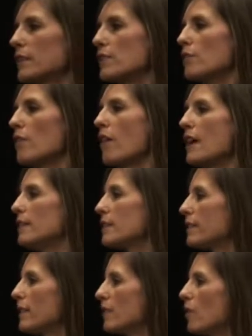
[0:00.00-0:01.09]

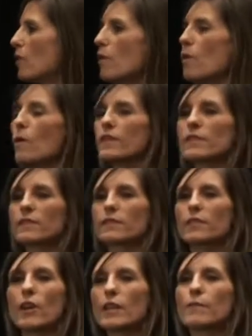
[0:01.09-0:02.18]
glycerides or
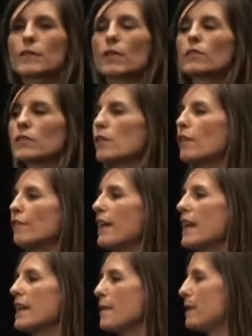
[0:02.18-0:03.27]
sodium
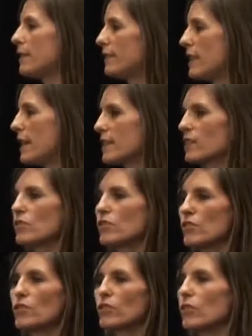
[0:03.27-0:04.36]
chlorosulfate MSDS on
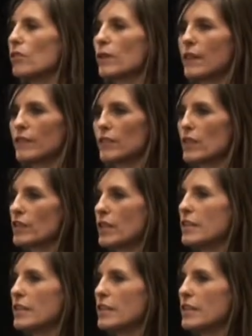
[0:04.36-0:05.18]
Google or whatever search